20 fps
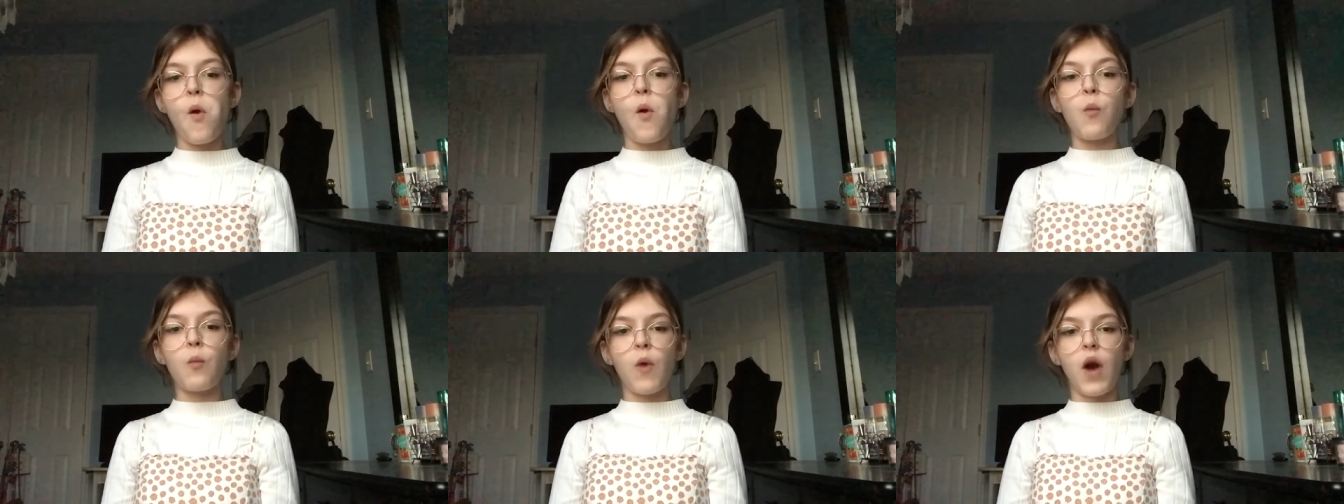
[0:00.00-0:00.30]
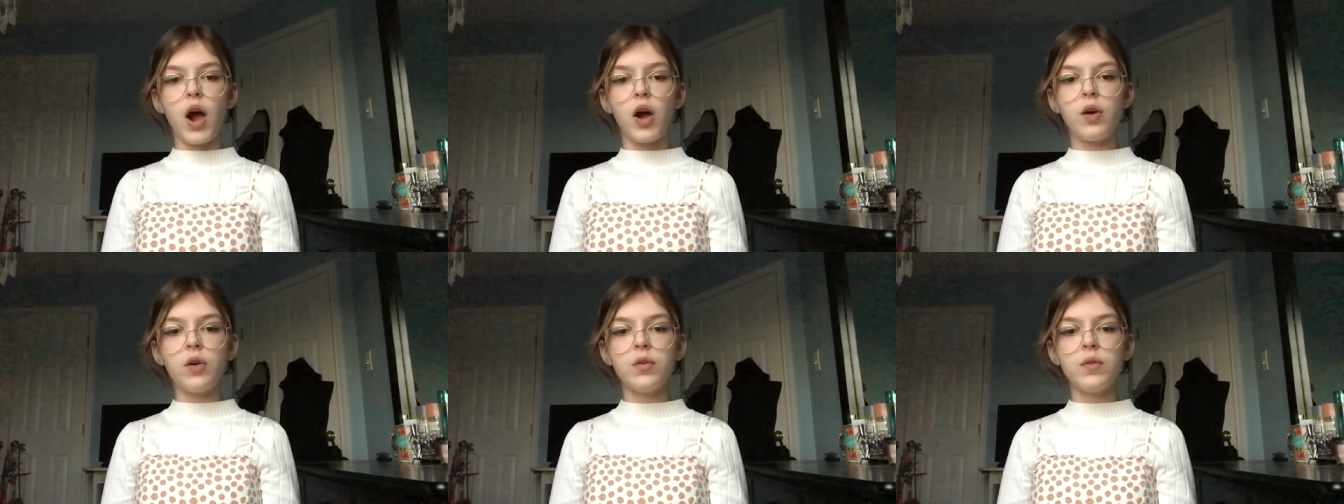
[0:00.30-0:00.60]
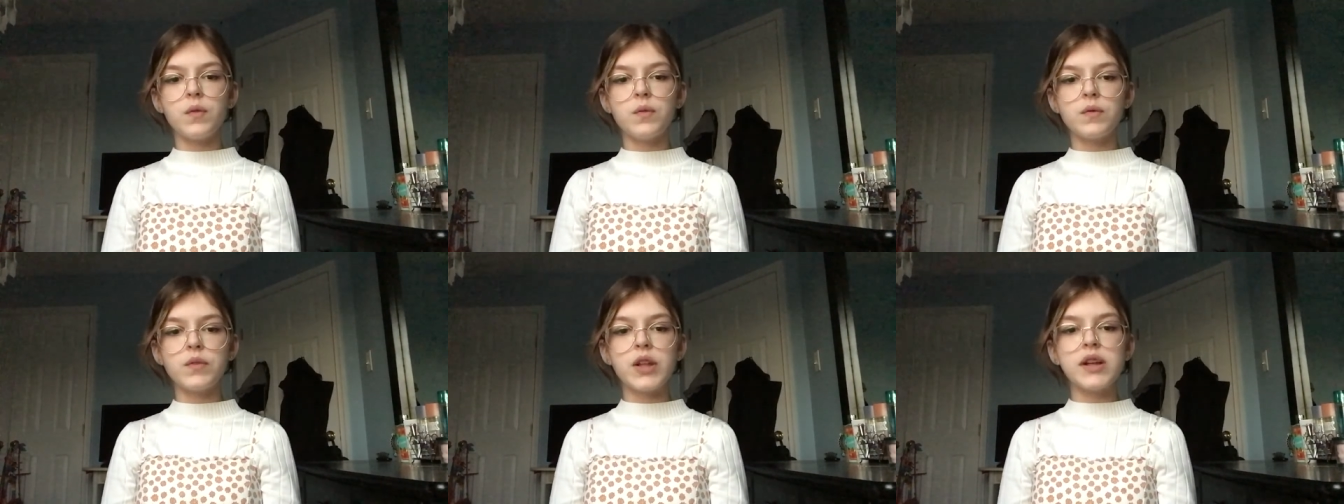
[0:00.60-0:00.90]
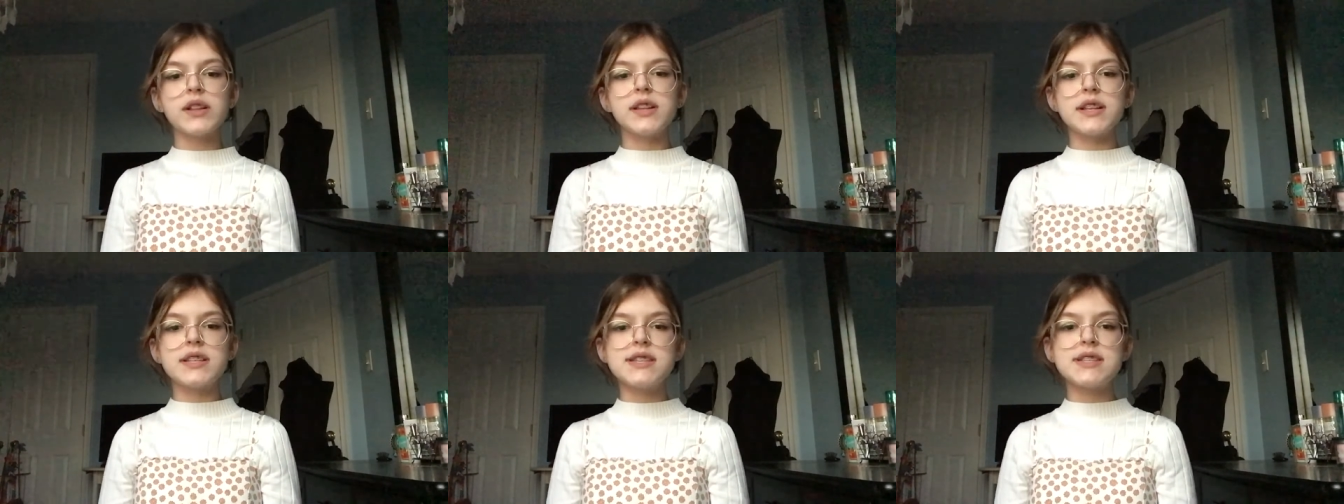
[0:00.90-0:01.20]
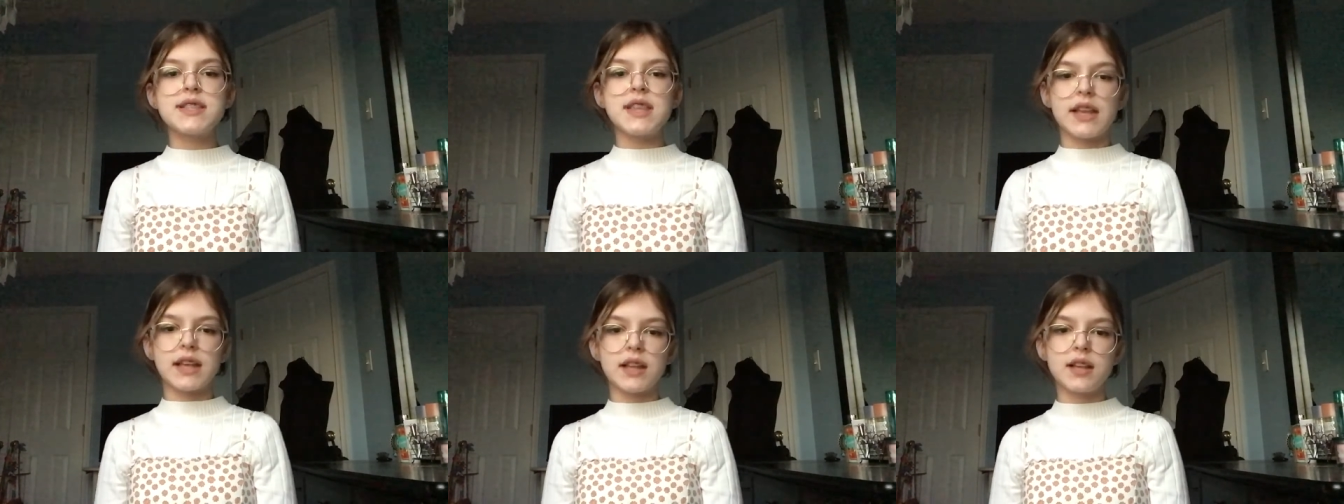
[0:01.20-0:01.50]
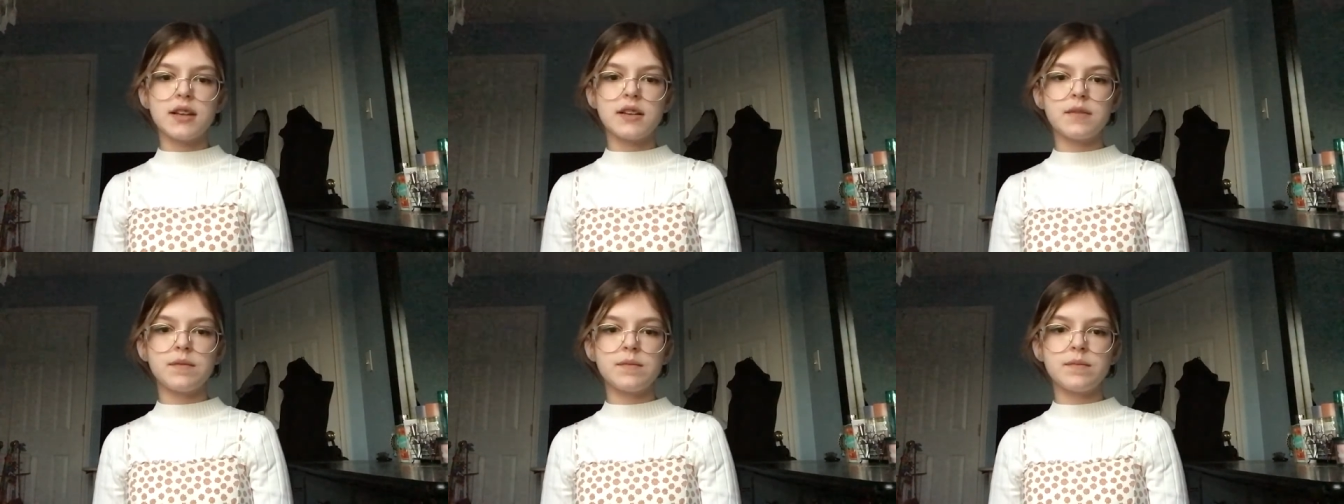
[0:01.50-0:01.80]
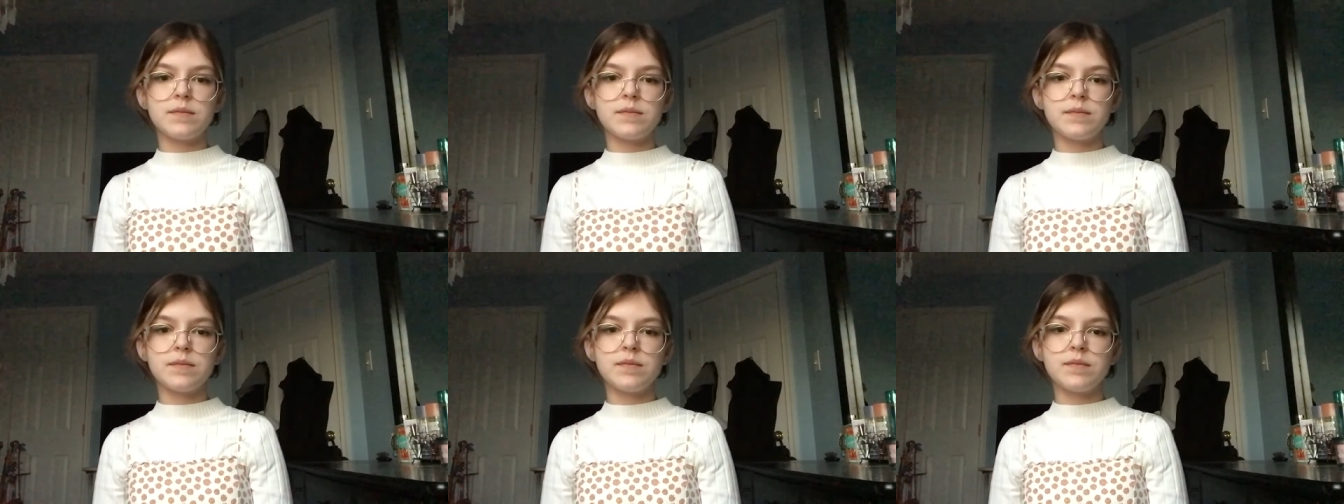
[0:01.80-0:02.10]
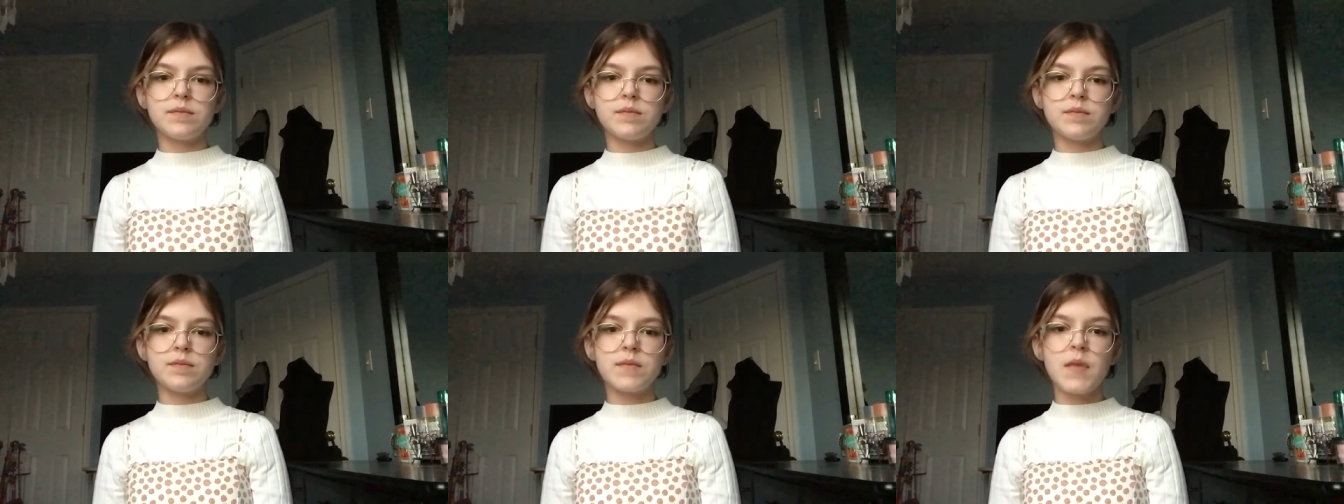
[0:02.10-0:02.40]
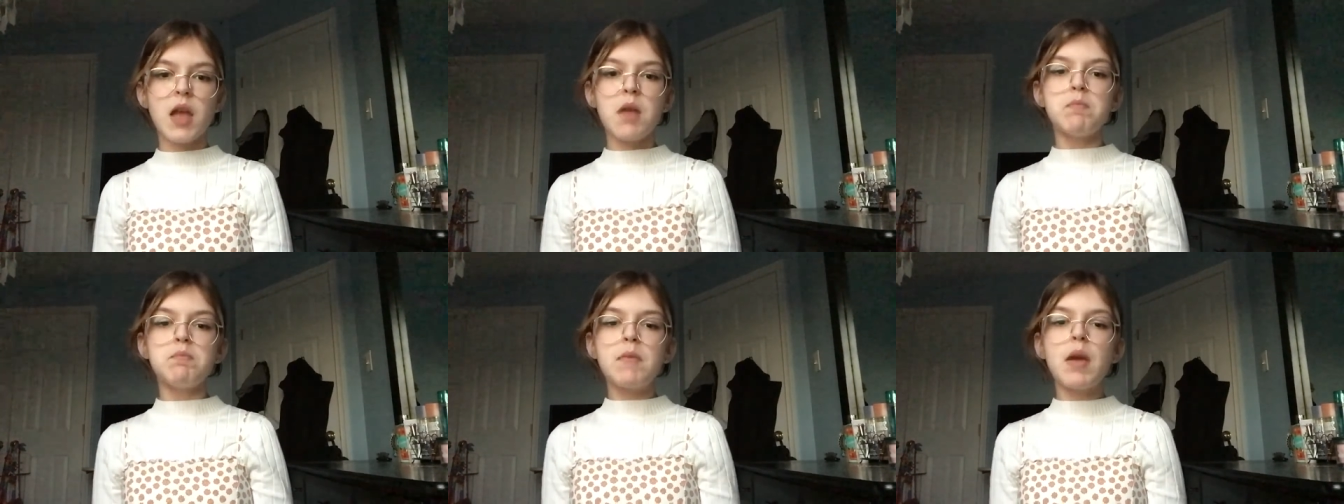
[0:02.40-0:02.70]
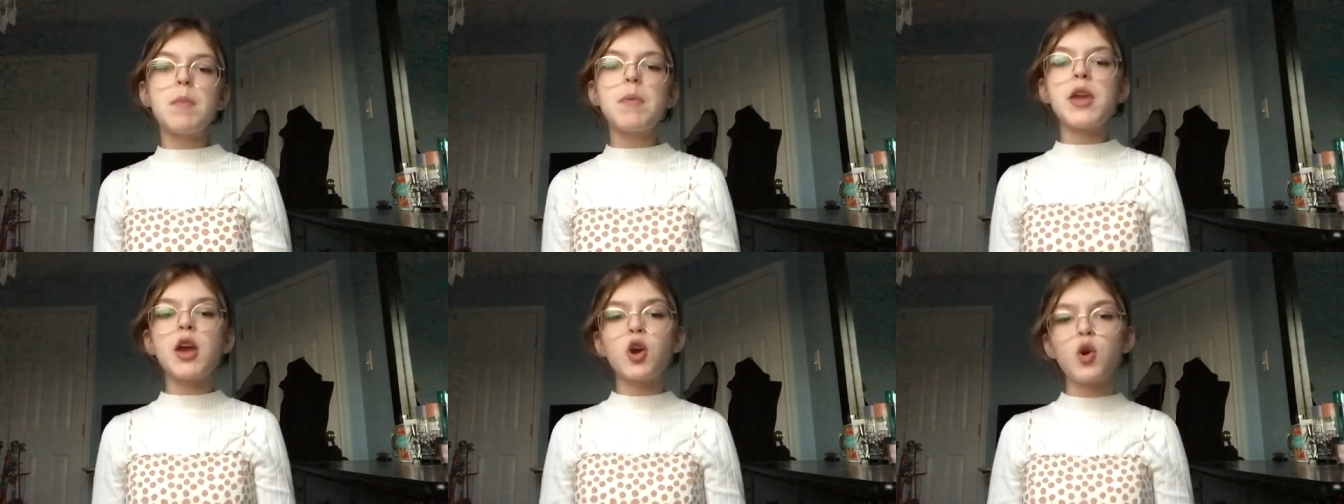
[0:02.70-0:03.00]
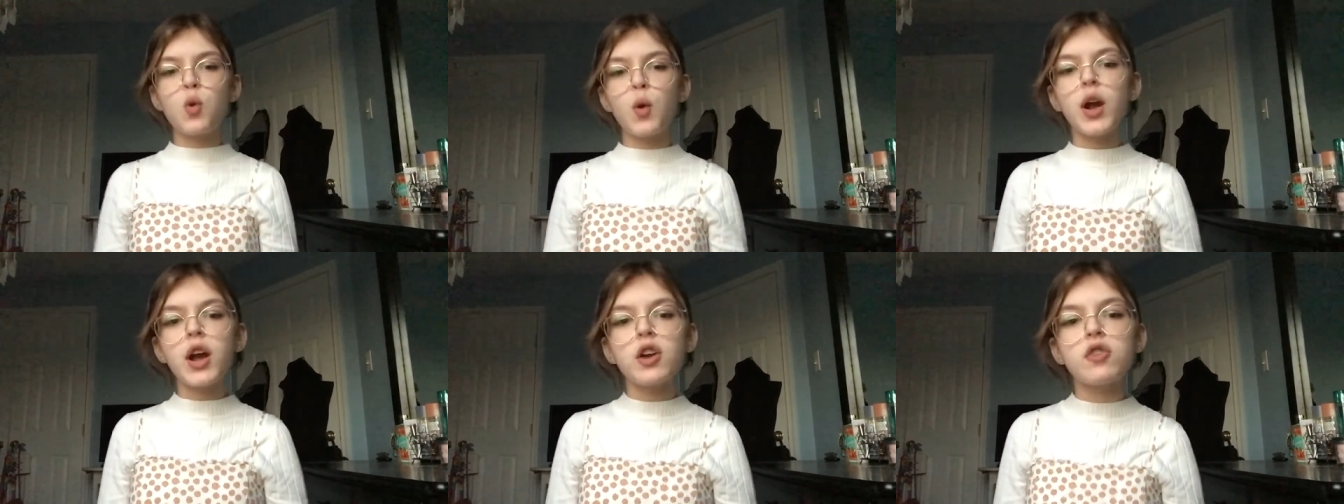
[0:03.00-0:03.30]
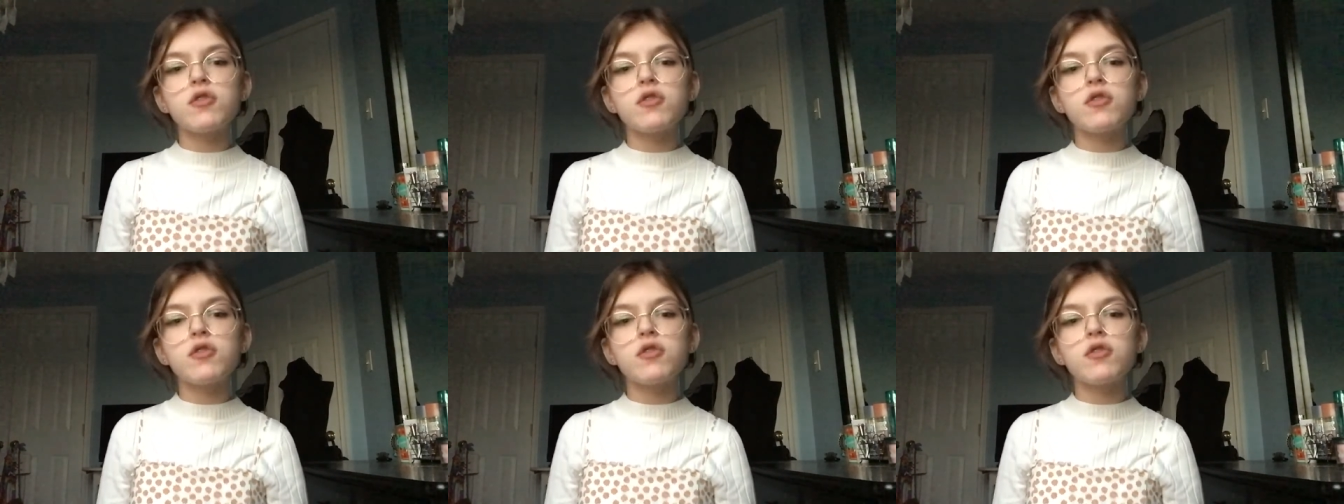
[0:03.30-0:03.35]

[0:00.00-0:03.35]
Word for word: Well, let's think. Maybe a quicker